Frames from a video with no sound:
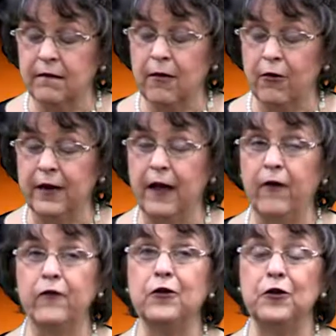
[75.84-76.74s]
turn it
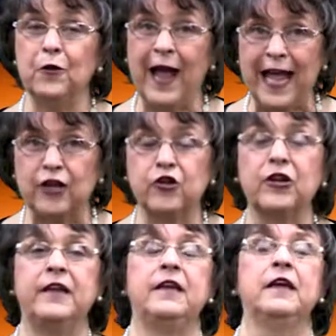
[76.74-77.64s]
over to
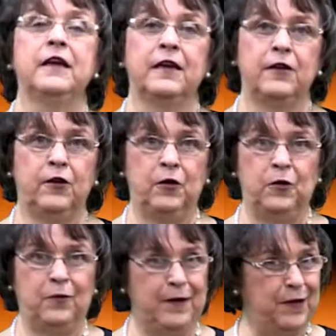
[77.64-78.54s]
Ashley
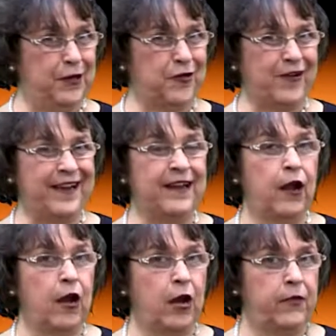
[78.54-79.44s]
to demonstrate
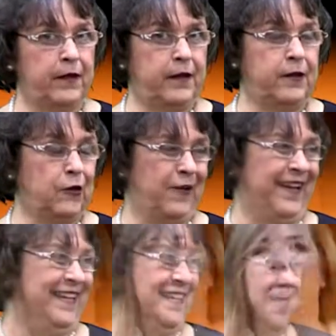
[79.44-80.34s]
the cookie.